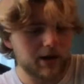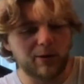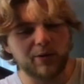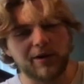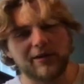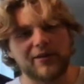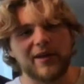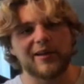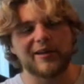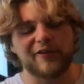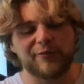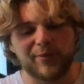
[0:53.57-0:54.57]
wanna
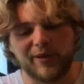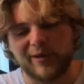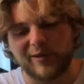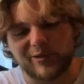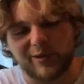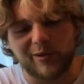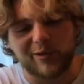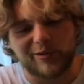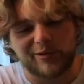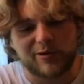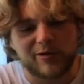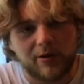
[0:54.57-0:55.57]
thank FP
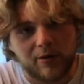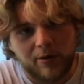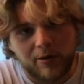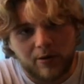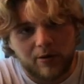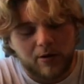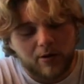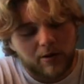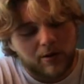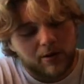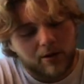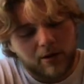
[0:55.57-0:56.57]
Insoles
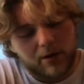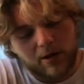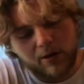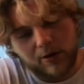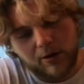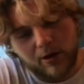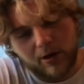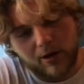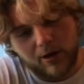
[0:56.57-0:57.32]
and